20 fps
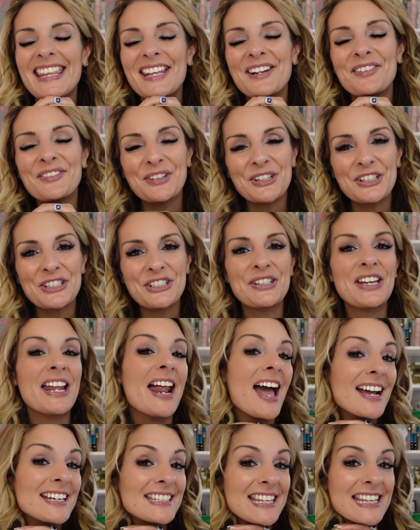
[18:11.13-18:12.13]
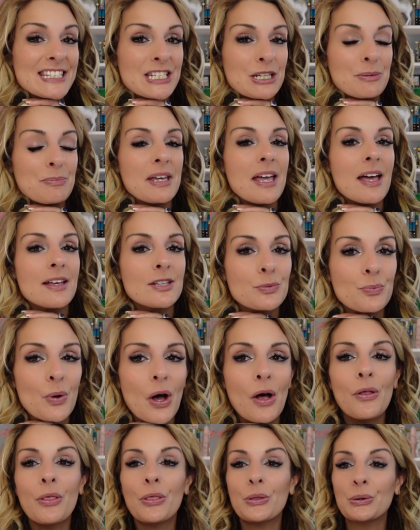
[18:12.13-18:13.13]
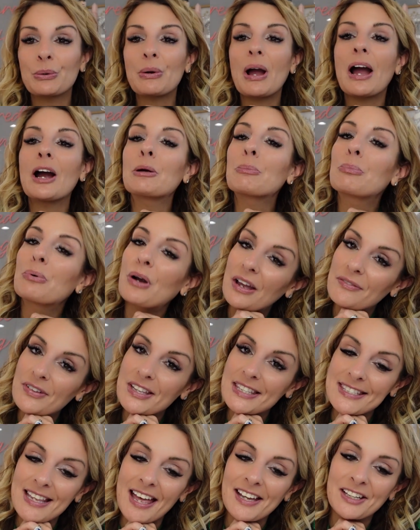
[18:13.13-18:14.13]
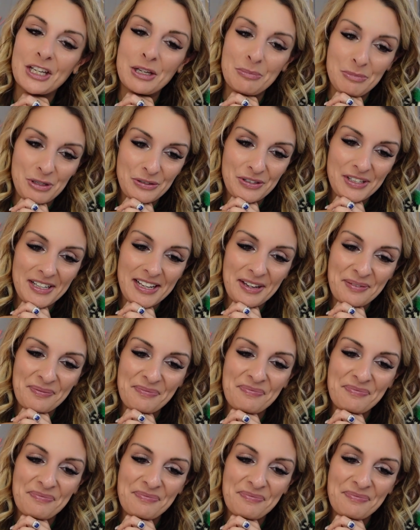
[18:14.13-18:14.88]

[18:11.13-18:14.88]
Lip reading: then of course you get access to me as well through our private Slack community.